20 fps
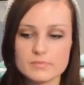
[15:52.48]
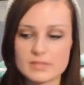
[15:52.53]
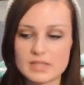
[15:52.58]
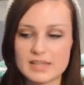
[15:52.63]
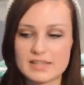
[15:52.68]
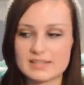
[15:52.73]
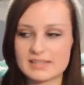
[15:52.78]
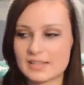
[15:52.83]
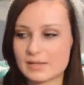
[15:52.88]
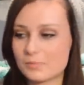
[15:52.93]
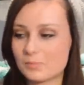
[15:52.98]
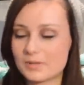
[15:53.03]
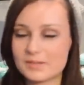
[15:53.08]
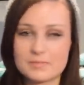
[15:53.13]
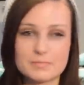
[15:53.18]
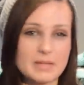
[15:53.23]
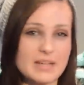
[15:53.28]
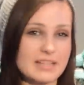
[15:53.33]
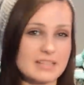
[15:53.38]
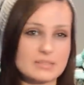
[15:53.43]
and they
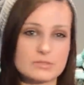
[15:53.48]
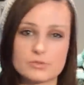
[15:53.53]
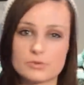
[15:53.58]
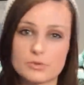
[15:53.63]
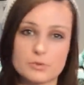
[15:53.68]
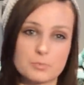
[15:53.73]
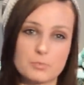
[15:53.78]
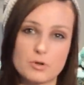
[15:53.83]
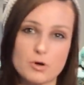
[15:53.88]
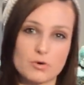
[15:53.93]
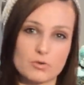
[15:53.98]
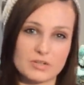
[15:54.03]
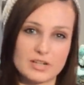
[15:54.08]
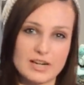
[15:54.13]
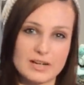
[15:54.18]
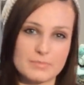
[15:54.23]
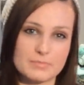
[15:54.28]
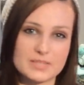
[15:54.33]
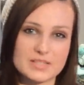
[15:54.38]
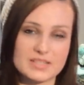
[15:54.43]
wouldn't make it through the
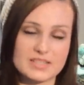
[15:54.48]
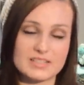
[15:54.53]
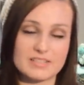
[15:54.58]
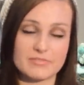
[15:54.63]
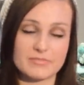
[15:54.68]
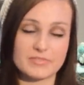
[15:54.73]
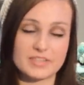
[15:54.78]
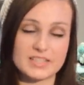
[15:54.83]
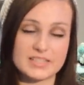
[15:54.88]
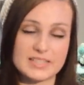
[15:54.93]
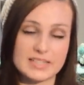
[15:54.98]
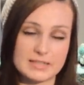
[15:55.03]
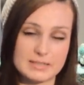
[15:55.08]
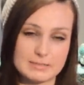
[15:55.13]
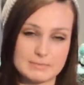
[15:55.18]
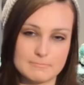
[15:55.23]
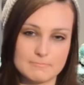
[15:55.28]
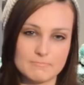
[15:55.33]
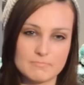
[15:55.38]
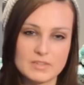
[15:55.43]
programs if they
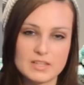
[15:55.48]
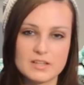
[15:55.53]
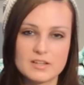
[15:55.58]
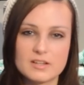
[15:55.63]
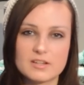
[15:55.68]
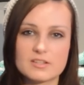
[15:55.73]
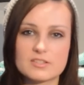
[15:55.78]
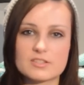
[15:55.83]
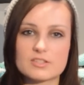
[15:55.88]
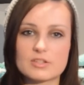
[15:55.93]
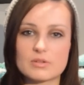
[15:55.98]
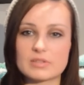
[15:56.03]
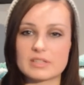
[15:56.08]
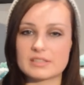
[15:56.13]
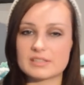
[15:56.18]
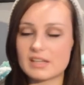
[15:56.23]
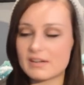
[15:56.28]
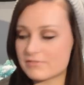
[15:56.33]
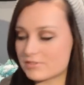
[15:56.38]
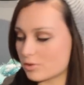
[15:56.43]
didn't. So
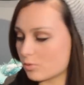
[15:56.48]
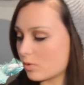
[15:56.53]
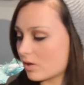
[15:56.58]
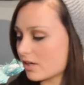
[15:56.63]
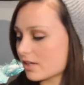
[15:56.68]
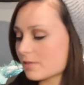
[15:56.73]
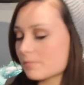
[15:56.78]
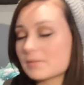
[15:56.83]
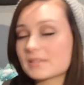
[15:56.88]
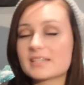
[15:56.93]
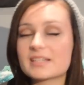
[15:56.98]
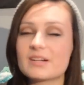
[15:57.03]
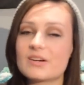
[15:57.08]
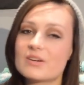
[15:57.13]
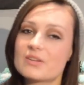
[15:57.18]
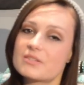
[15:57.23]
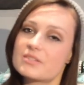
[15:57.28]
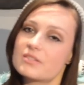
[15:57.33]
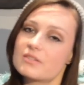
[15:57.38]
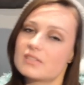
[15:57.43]
they love to work, but they
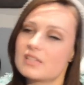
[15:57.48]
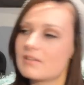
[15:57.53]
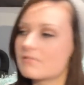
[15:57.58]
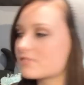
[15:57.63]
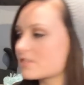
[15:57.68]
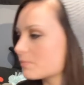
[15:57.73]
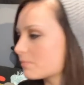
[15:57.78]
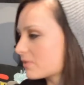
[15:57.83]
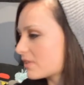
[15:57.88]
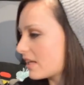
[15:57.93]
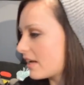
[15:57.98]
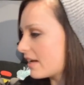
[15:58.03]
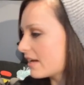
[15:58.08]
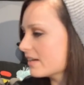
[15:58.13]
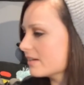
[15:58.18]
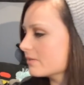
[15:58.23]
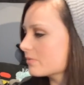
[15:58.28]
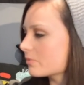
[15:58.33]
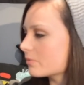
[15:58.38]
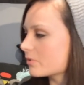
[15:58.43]
also love to
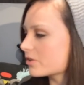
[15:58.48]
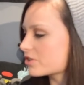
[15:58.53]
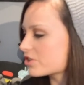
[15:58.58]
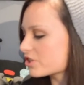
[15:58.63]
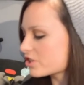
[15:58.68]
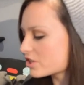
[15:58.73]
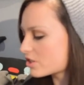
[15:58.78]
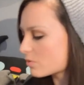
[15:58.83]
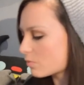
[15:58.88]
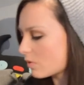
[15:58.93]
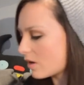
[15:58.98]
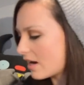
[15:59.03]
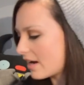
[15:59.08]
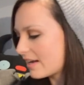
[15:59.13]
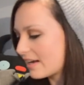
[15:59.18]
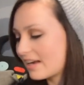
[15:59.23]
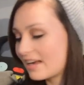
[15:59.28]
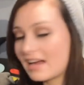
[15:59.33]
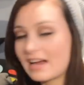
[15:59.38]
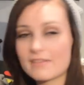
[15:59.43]
play, which is why I
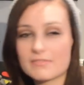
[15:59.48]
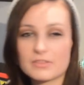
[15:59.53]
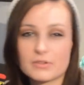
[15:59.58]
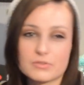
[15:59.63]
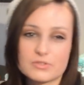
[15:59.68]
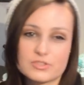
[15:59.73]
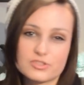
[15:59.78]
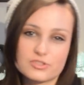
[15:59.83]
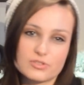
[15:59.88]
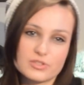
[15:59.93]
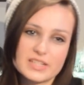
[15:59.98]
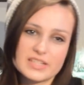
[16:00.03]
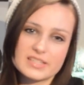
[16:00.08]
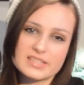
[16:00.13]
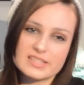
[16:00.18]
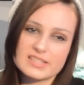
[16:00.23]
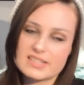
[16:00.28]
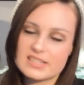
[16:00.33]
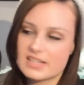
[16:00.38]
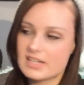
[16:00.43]
have those
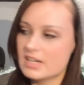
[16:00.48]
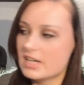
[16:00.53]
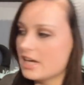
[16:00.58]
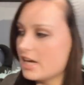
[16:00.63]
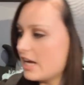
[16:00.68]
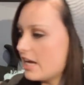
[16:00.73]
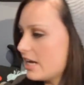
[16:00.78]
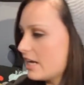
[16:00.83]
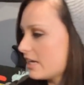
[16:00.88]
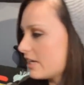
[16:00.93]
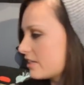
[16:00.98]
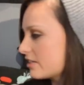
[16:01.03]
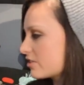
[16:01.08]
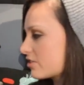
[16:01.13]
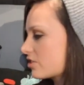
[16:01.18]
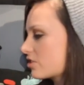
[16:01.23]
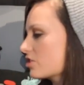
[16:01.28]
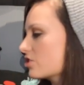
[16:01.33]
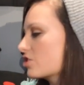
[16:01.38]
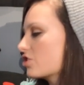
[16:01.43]
treats and
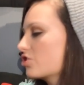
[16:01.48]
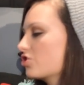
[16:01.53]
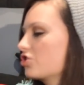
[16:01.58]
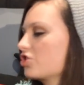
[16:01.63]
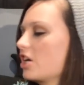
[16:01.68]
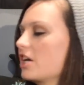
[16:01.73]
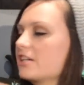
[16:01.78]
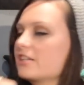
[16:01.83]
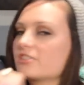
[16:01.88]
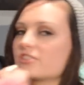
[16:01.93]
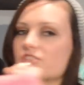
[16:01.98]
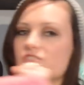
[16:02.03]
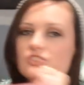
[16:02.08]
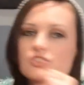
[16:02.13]
this giant